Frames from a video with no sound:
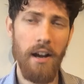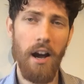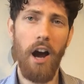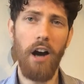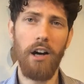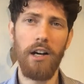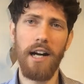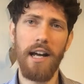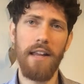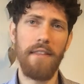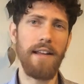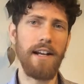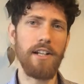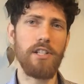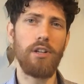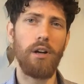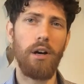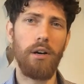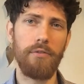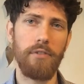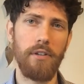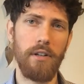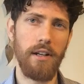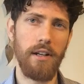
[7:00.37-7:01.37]
All right, that's
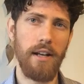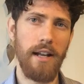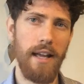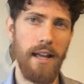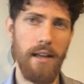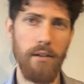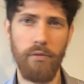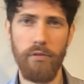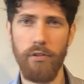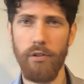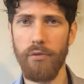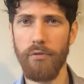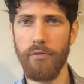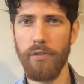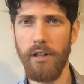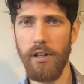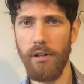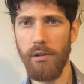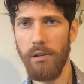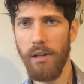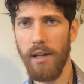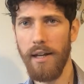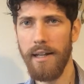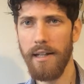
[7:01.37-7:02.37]
all today. Feel free
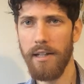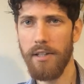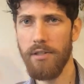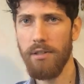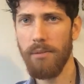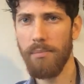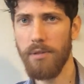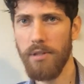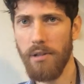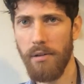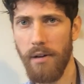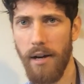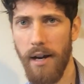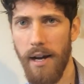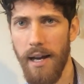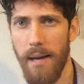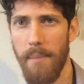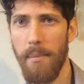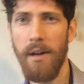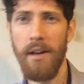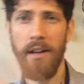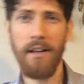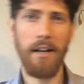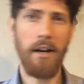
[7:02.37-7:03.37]
to like,
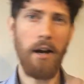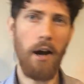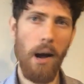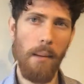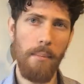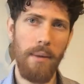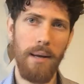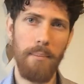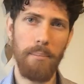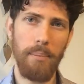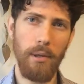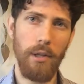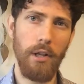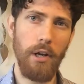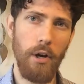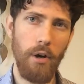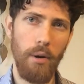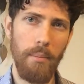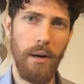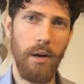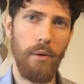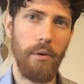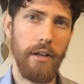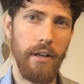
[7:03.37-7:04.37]
subscribe, comment
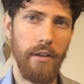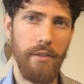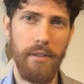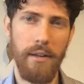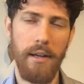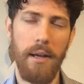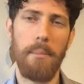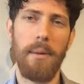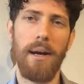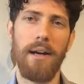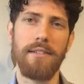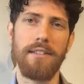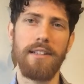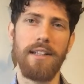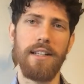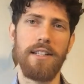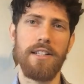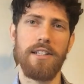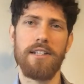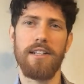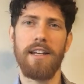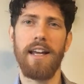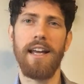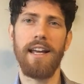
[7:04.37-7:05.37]
below about what you think about
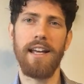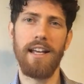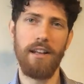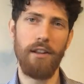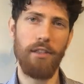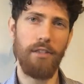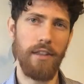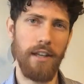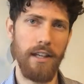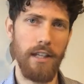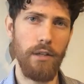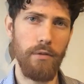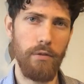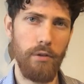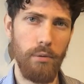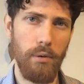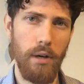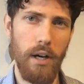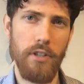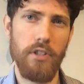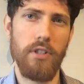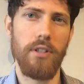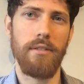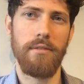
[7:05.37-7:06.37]
this, and thank you for
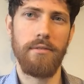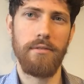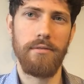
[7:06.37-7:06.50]
watching.